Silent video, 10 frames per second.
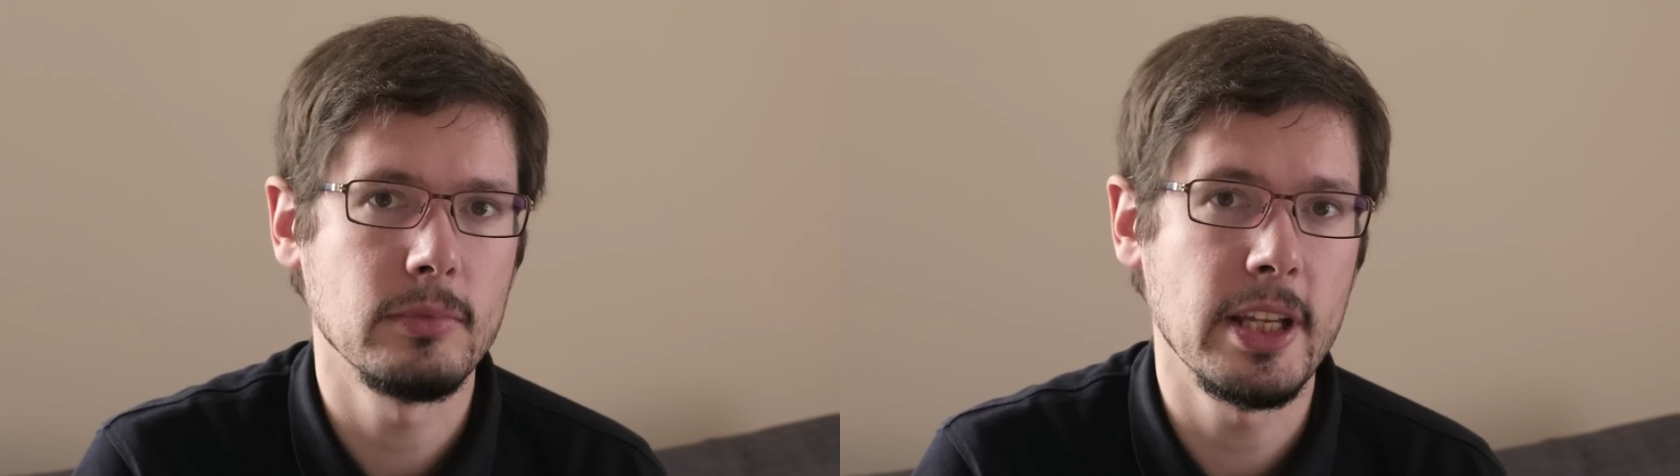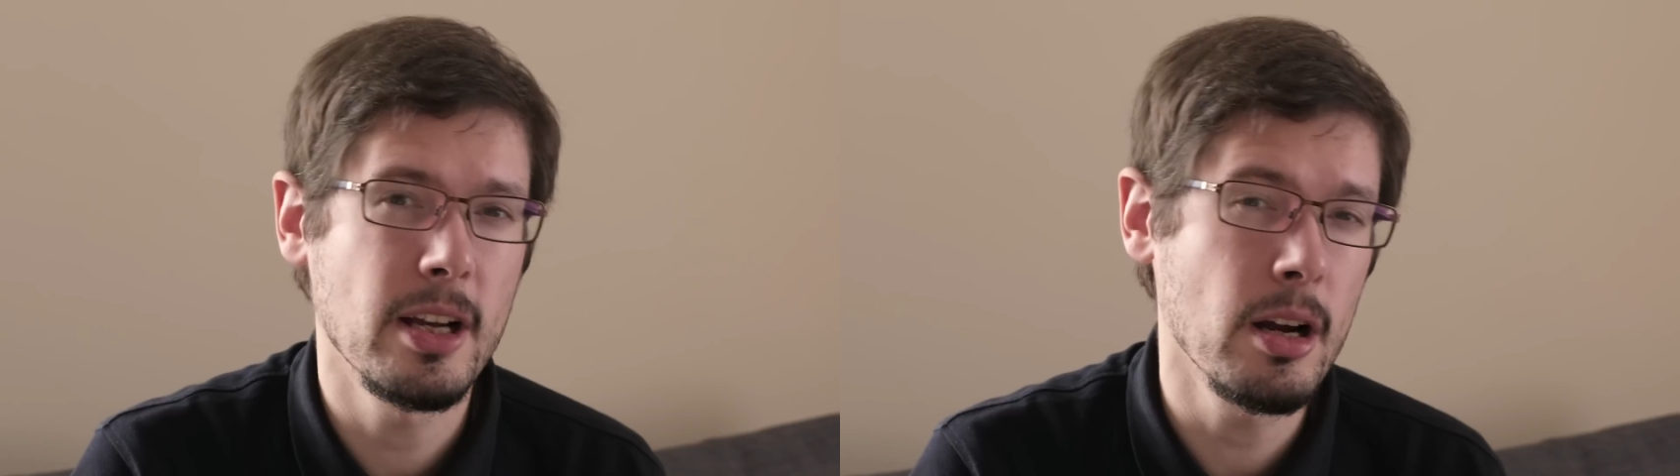
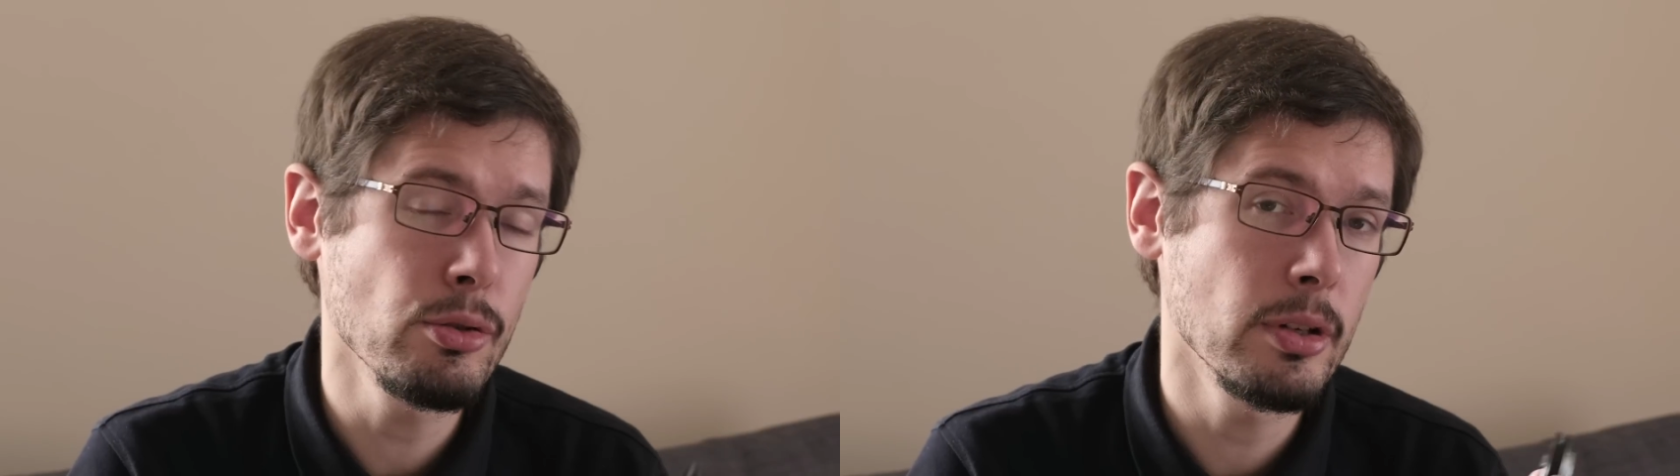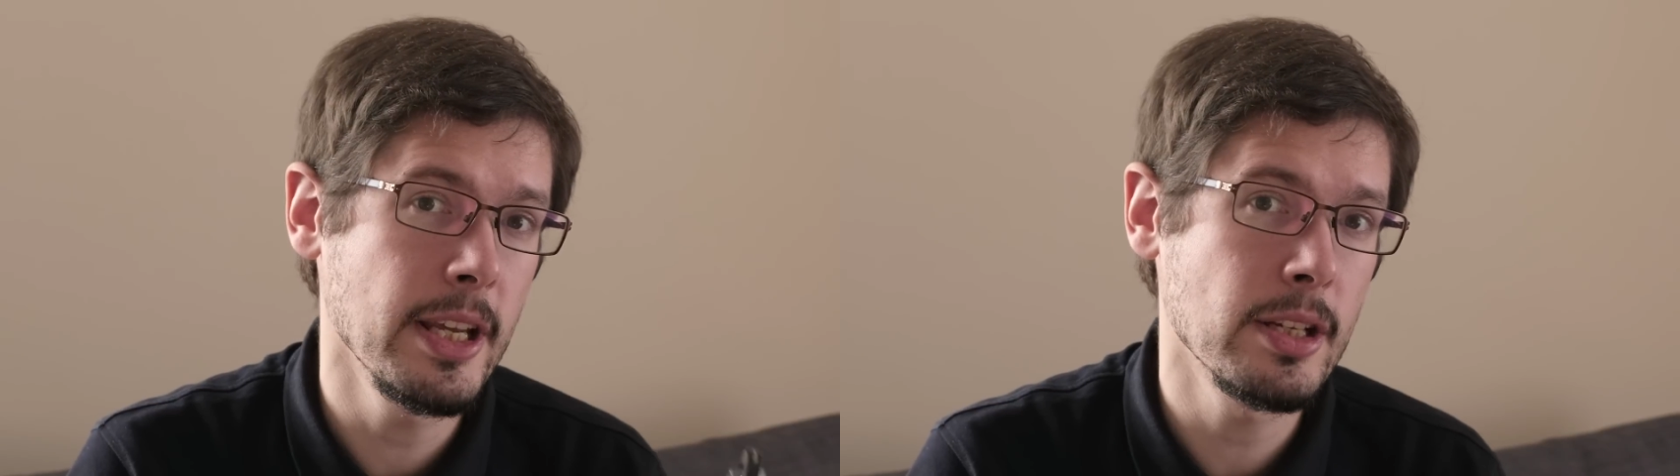It
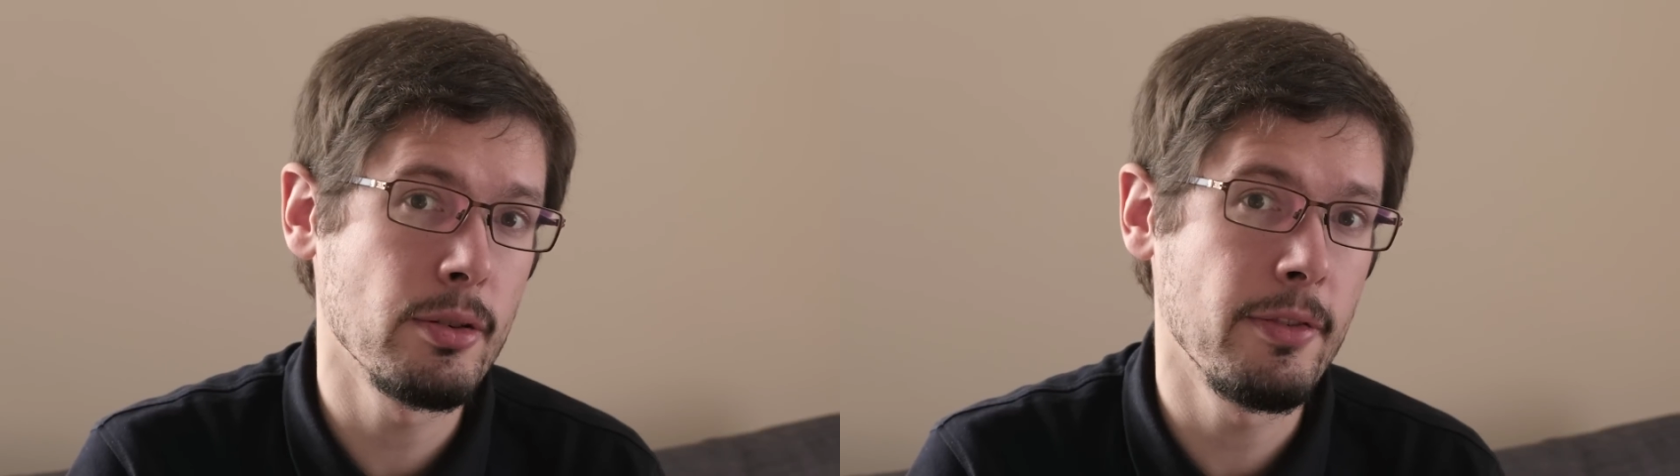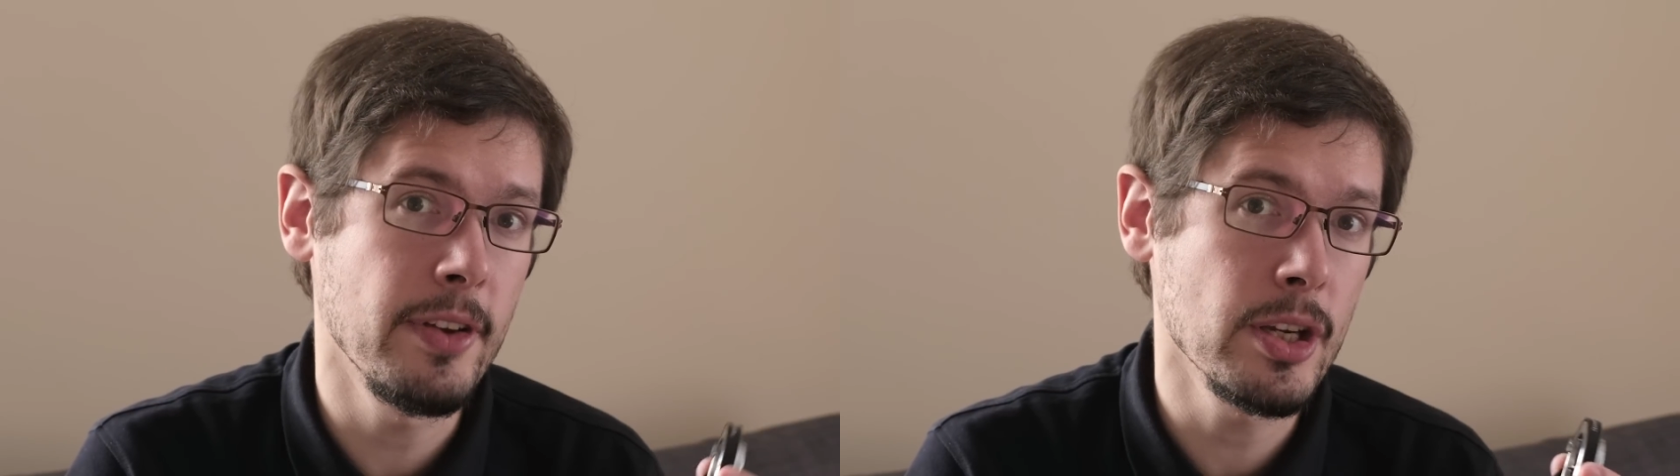contradicts
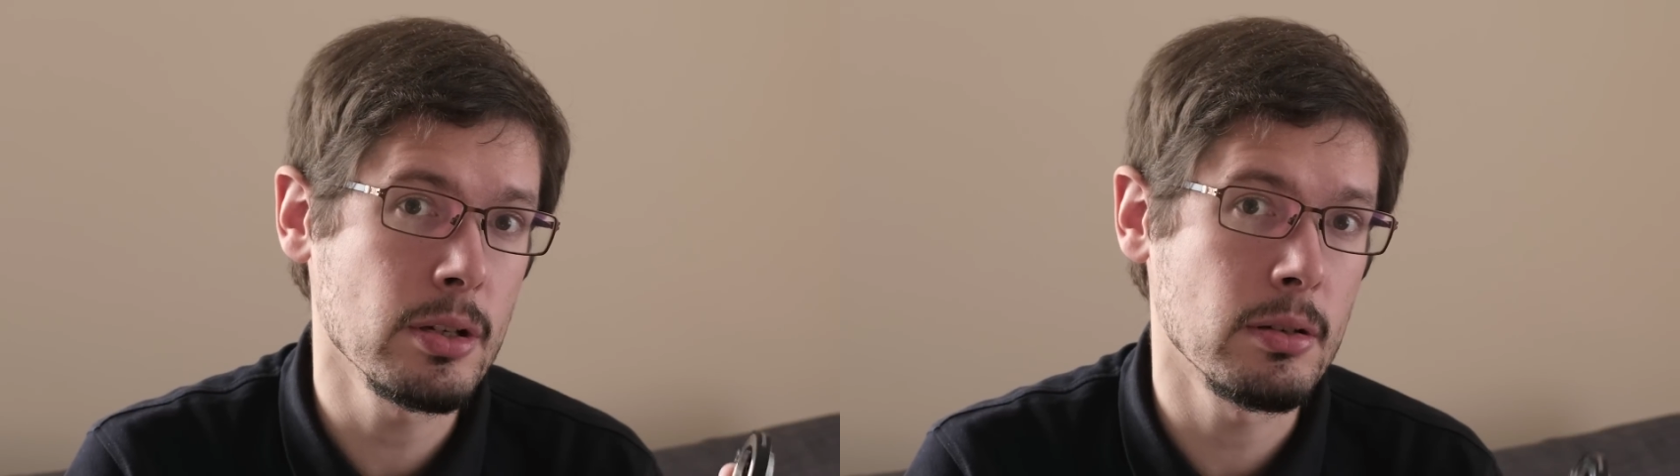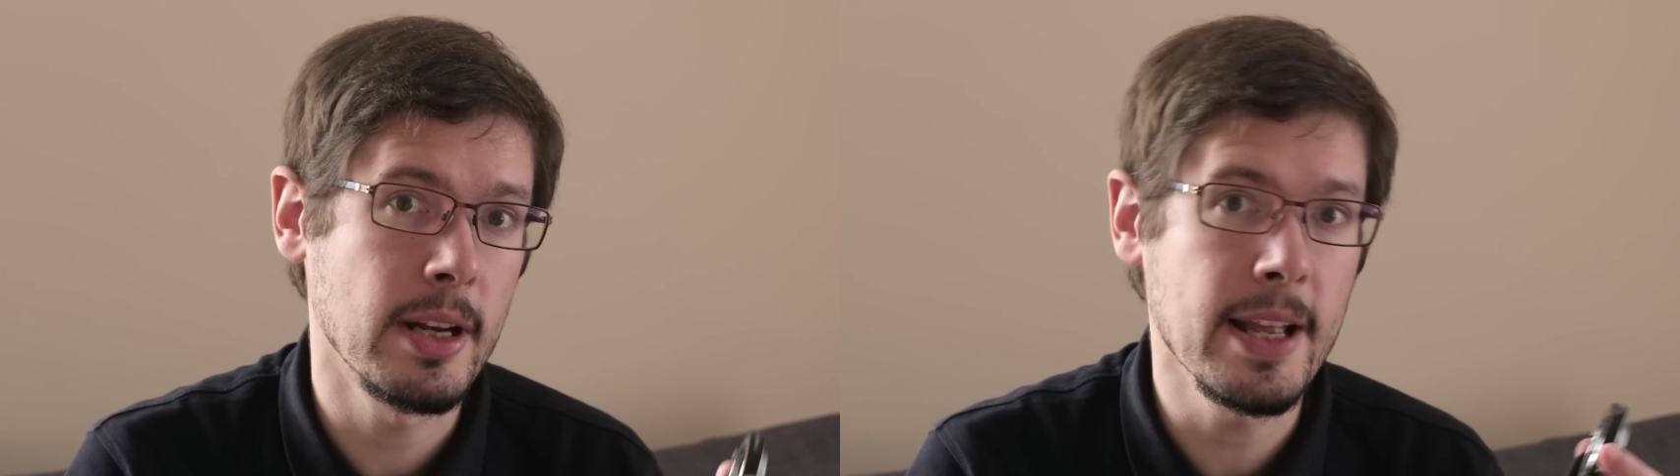the fictional